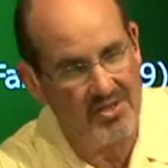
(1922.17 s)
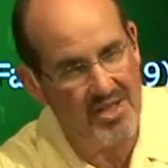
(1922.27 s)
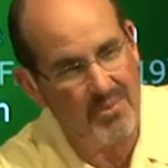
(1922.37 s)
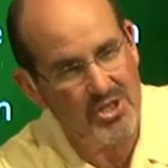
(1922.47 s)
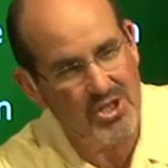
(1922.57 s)

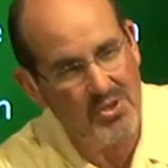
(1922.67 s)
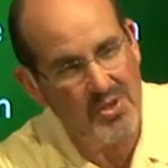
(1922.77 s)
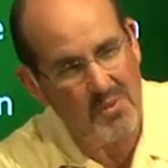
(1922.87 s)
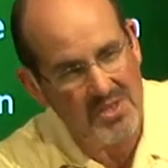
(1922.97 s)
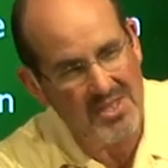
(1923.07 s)
Number two, he
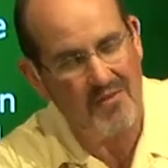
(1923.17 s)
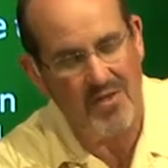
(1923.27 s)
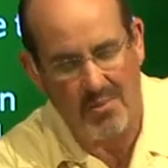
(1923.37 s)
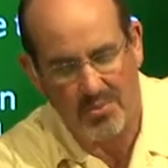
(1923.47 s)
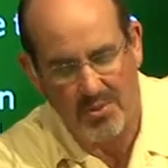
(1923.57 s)
received
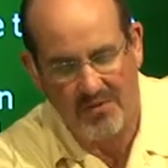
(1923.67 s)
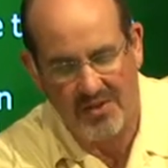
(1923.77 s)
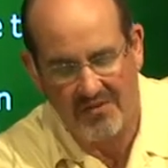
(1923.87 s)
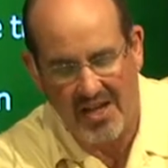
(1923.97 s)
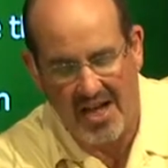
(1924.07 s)
the approval
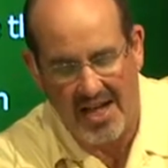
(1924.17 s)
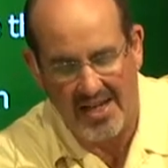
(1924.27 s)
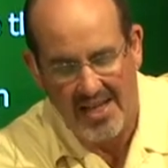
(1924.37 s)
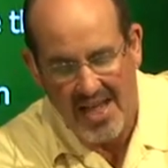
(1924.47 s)
of God.